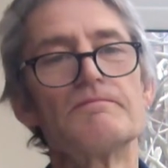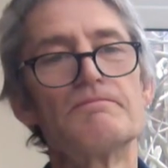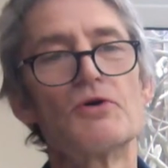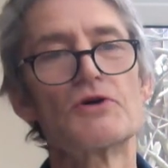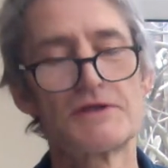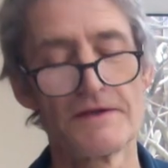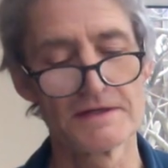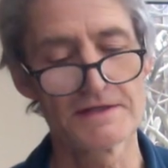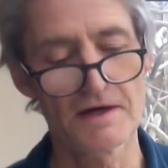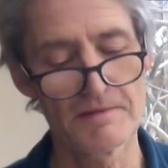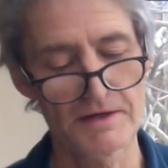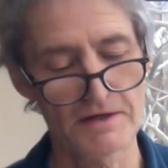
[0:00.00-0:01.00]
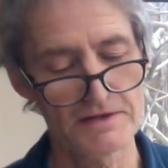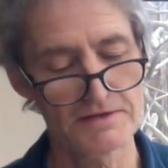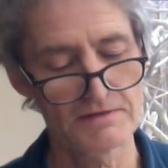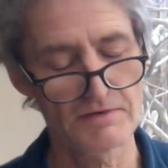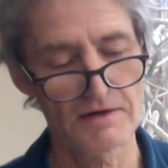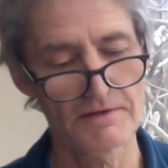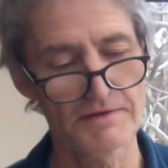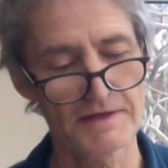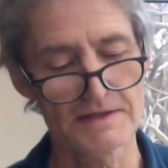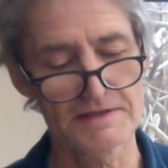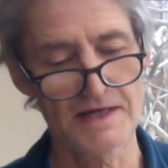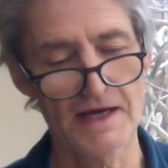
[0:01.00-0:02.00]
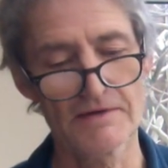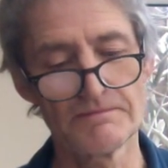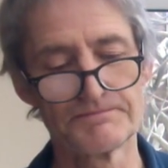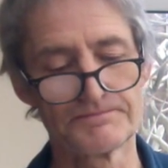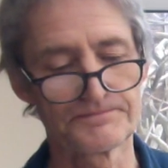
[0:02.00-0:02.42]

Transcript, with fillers: books at the time. there I used to write things down.